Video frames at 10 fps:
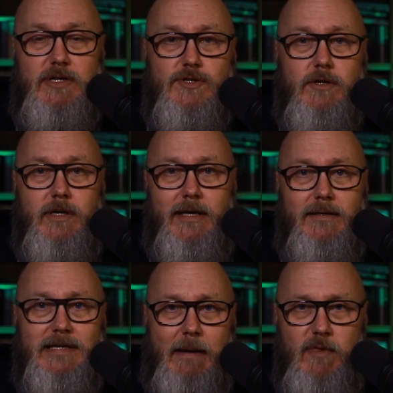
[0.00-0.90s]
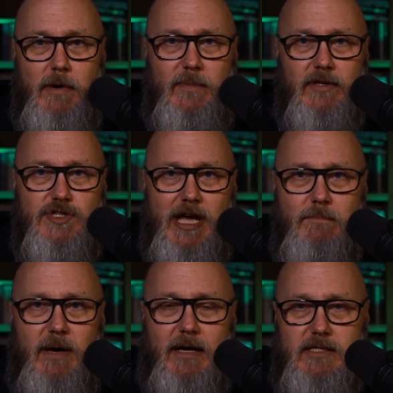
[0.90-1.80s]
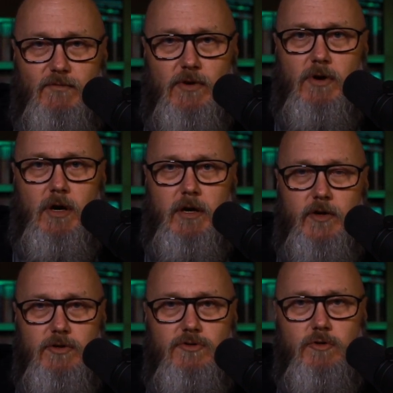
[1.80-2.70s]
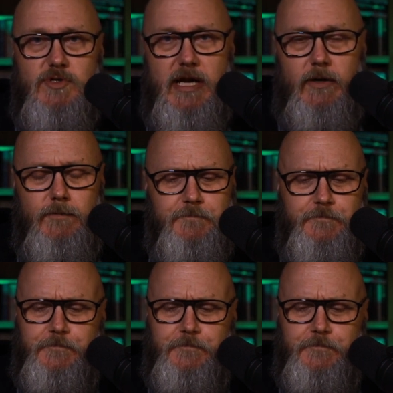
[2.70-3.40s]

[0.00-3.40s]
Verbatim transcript: be sure and type them up in the chat box if you're on our YouTube channel.